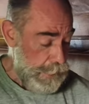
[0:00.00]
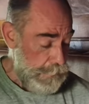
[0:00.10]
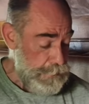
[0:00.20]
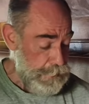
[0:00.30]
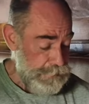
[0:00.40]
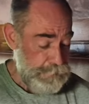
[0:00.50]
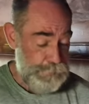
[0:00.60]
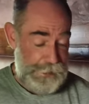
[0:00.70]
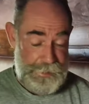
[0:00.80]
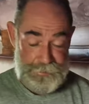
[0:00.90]
nice
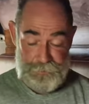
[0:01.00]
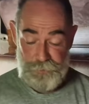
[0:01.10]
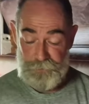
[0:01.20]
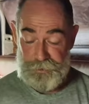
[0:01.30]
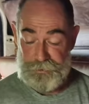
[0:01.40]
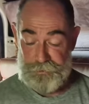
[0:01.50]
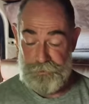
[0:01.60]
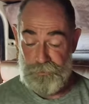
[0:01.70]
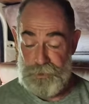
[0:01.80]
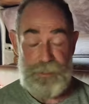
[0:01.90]
plate of these
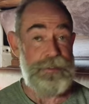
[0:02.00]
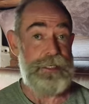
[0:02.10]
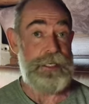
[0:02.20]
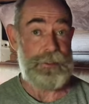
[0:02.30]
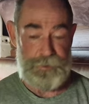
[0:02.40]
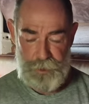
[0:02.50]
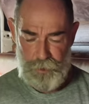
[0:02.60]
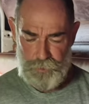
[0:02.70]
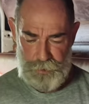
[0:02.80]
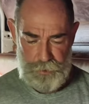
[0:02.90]
three things. I
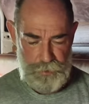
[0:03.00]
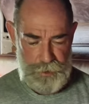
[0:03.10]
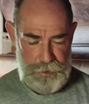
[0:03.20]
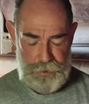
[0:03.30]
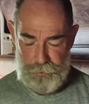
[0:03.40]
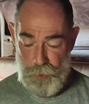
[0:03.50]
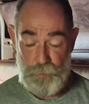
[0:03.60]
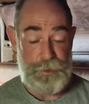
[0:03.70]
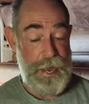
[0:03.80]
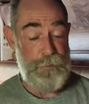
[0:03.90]
hope they're on
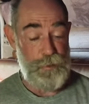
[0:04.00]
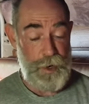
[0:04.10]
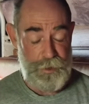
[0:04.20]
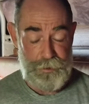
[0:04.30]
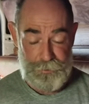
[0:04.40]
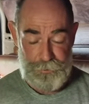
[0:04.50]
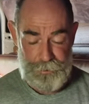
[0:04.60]
camera.